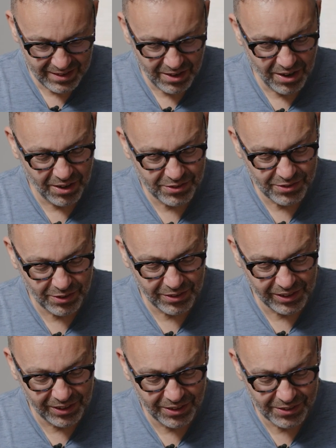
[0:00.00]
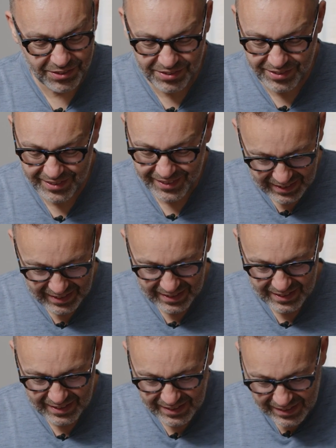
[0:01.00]
Oh, so close.
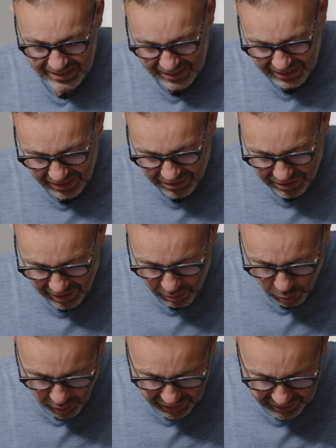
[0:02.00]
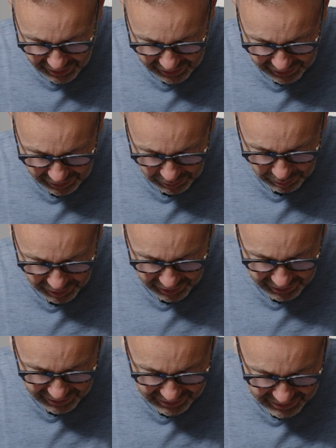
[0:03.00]
Try and wind it a little
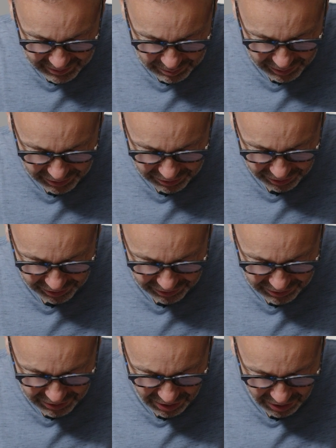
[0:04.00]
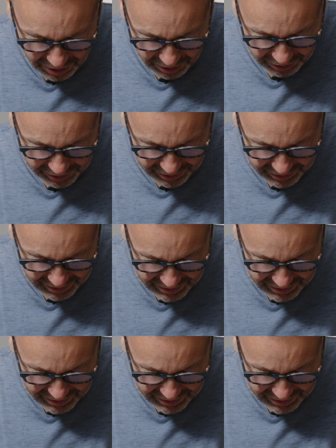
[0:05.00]
bit. Make sure it's caught on.